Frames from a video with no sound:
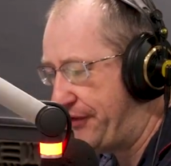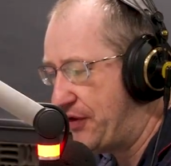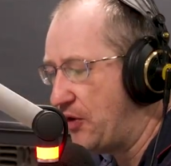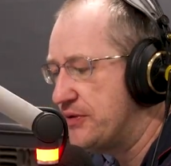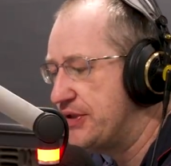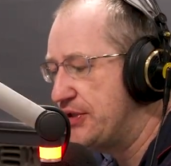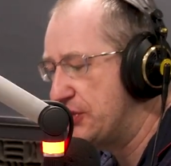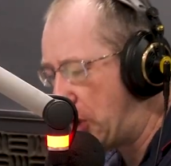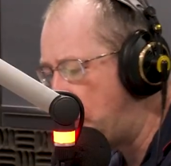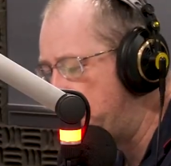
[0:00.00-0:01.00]
those
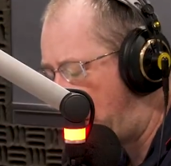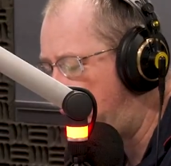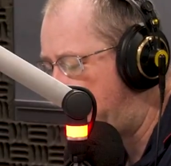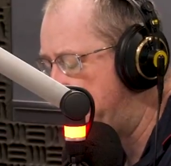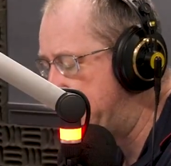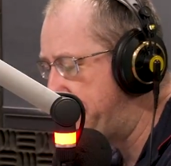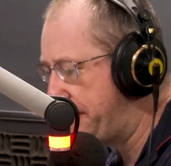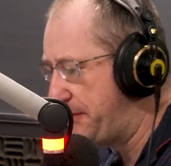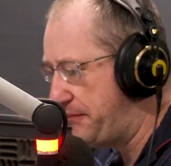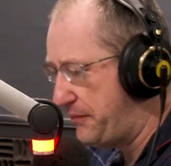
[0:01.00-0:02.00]
that don't know, I
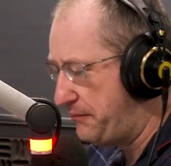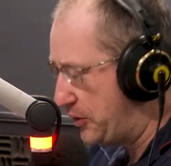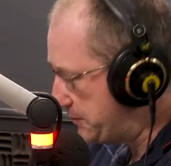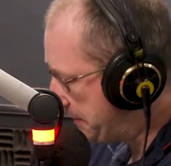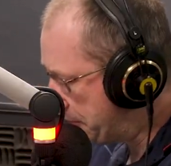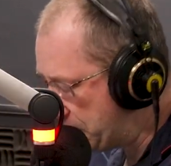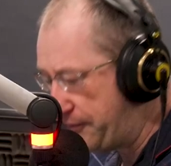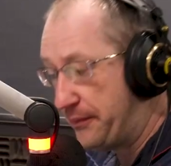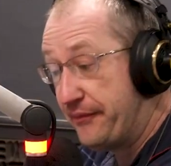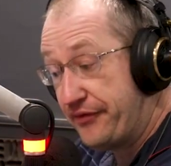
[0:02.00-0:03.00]
mean, most people do.
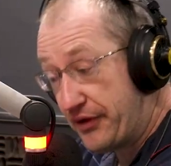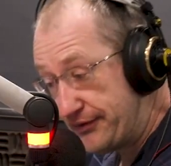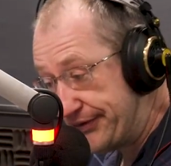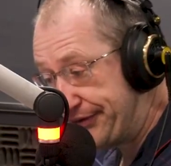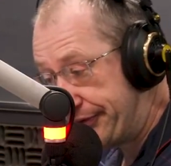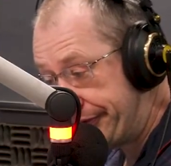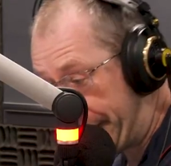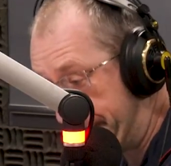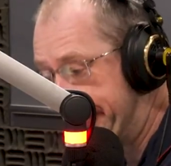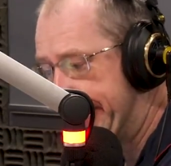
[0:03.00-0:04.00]
For those who
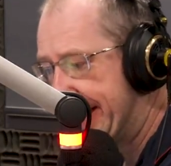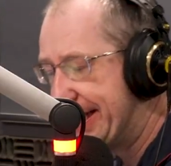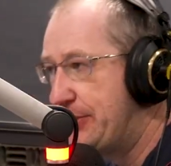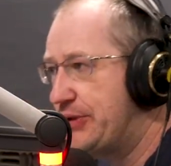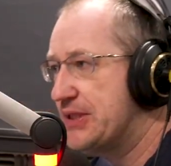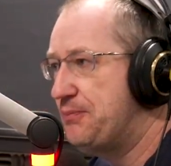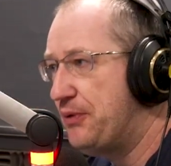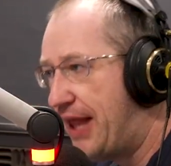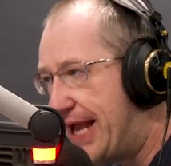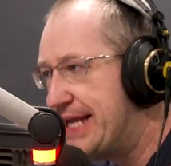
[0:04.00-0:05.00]
don't, can you
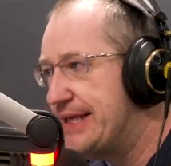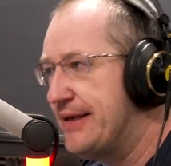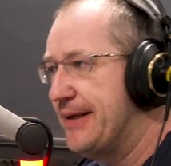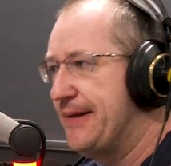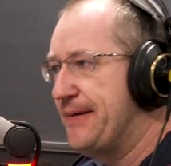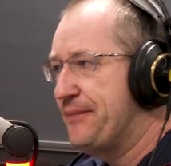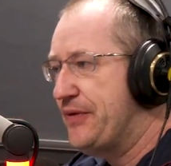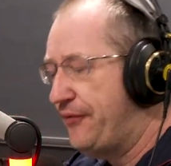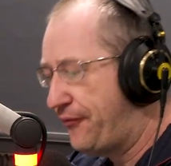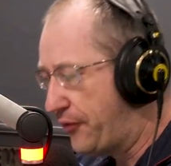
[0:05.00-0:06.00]
explain
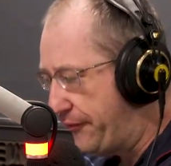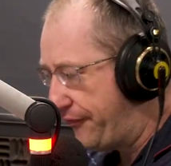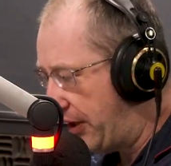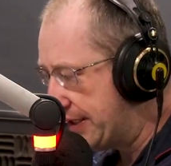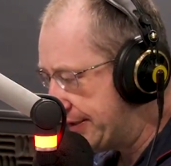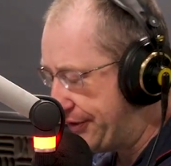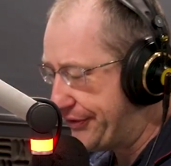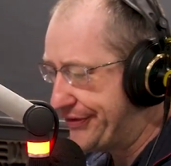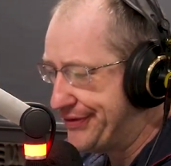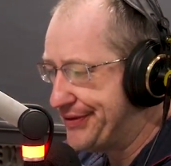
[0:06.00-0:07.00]
the Fruit Fly
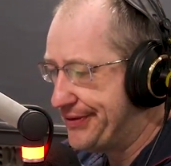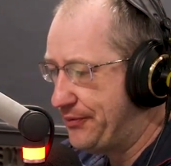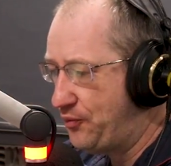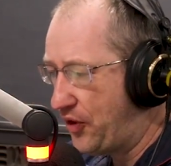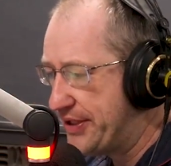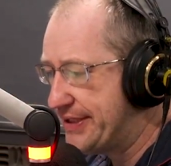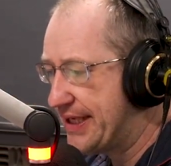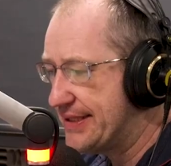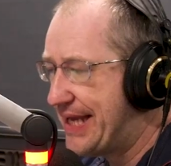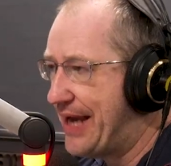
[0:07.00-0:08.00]
Circus, what it
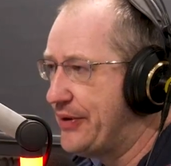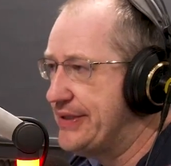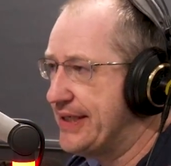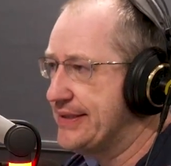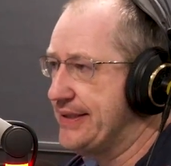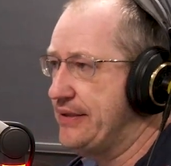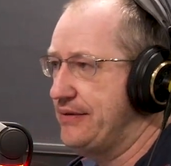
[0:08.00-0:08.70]
does, how it does it?